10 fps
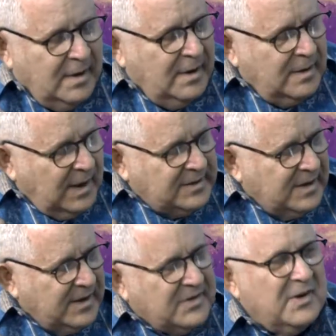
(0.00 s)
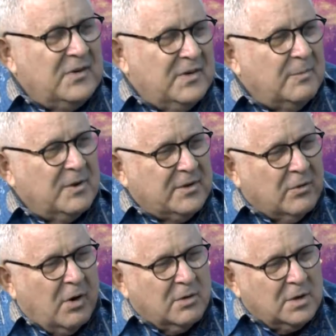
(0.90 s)
not that it's easy, but
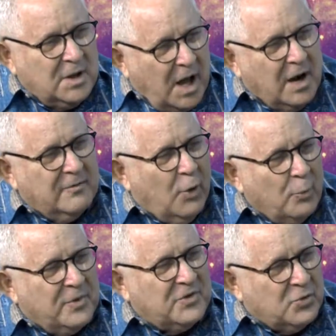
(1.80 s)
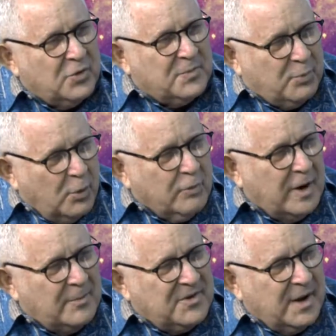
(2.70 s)
there are a lot of open source
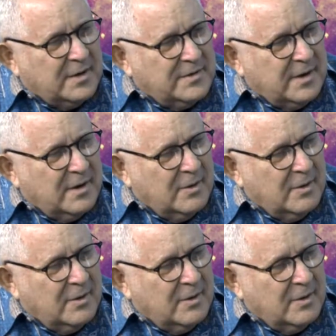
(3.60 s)
programs out there.